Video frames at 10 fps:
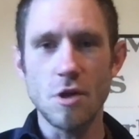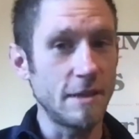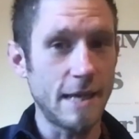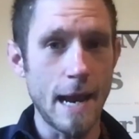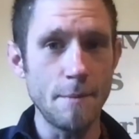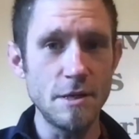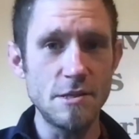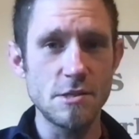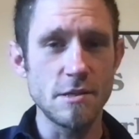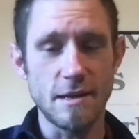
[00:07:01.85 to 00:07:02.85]
on the
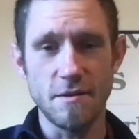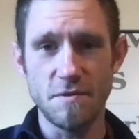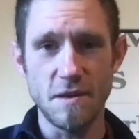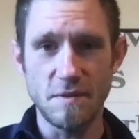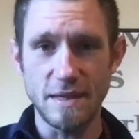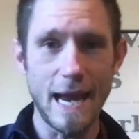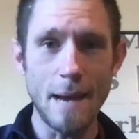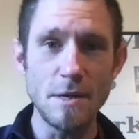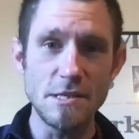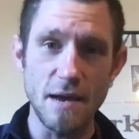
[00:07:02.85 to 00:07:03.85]
cabinets. Like if the
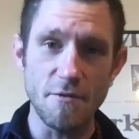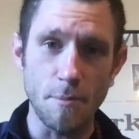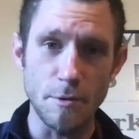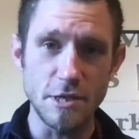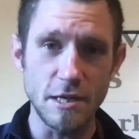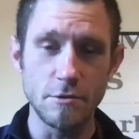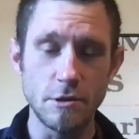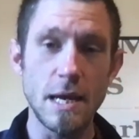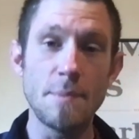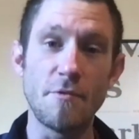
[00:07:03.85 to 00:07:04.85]
cabinets have a
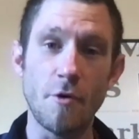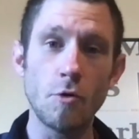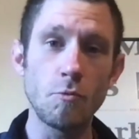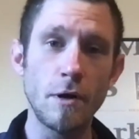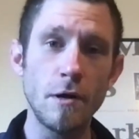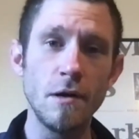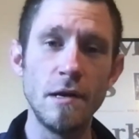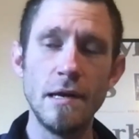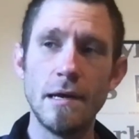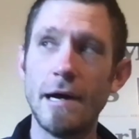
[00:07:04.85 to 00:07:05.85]
particular type of hardware
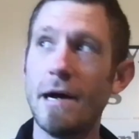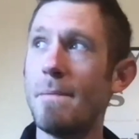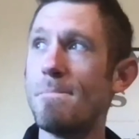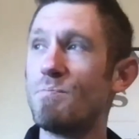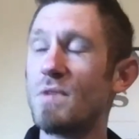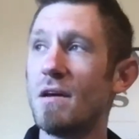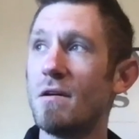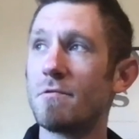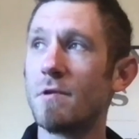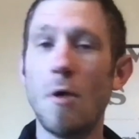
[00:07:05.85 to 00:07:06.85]
from
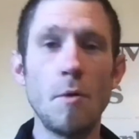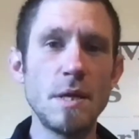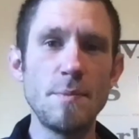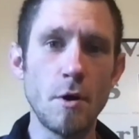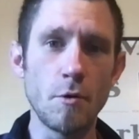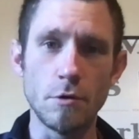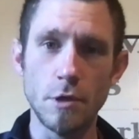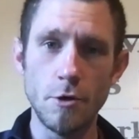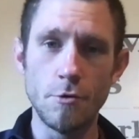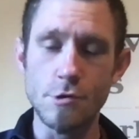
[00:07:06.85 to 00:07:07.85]
Home Depot or
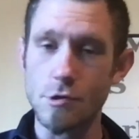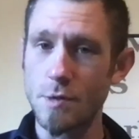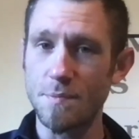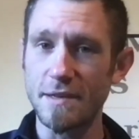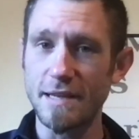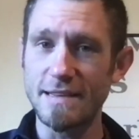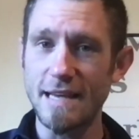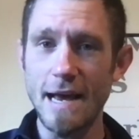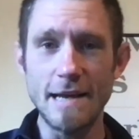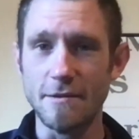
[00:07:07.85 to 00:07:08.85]
Lowe's or something like
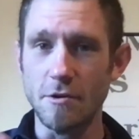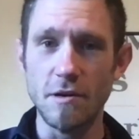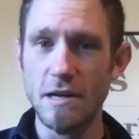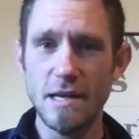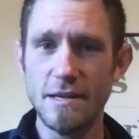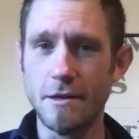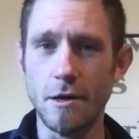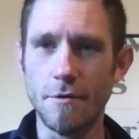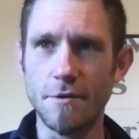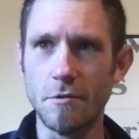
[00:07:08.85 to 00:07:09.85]
that, and
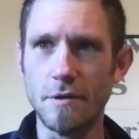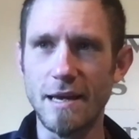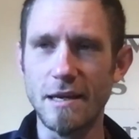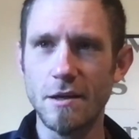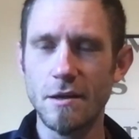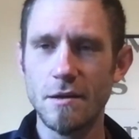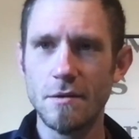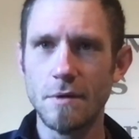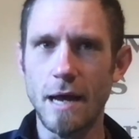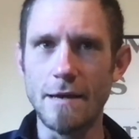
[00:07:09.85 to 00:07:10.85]
they're like,
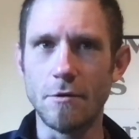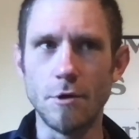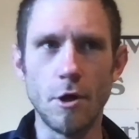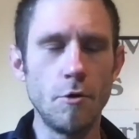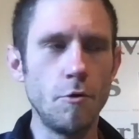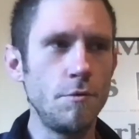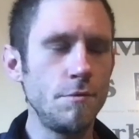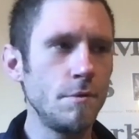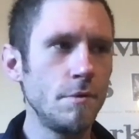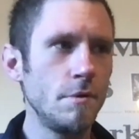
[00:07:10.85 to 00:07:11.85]
I don't know,
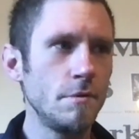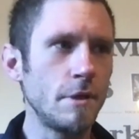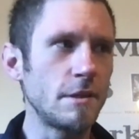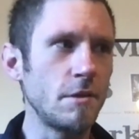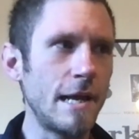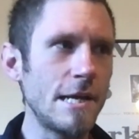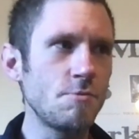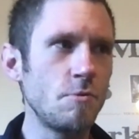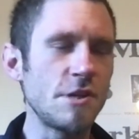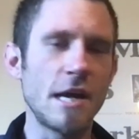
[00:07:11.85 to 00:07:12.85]
like the
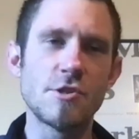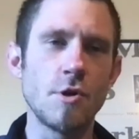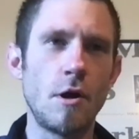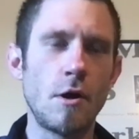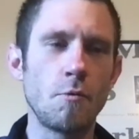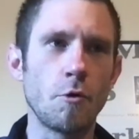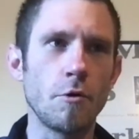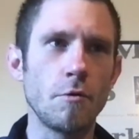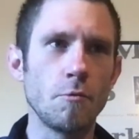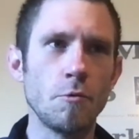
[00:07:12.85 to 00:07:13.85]
last ones I saw
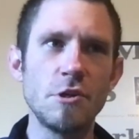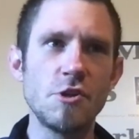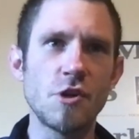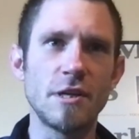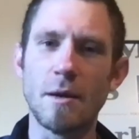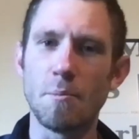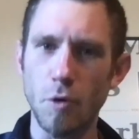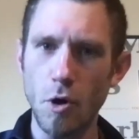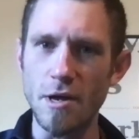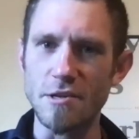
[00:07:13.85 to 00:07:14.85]
were really like
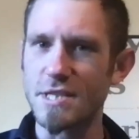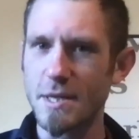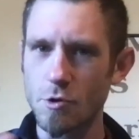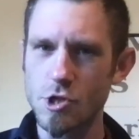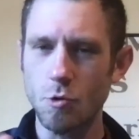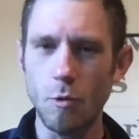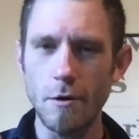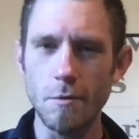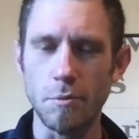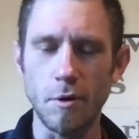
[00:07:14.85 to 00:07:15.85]
bronze. They were
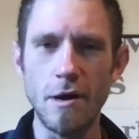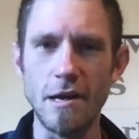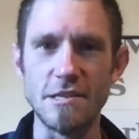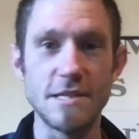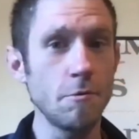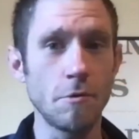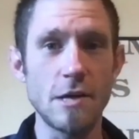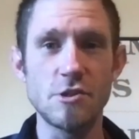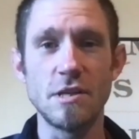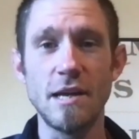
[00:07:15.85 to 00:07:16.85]
square and bronze. They were
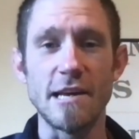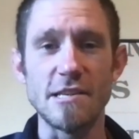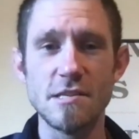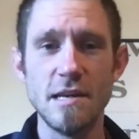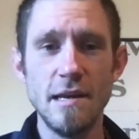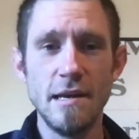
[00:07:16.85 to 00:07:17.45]
actually nice.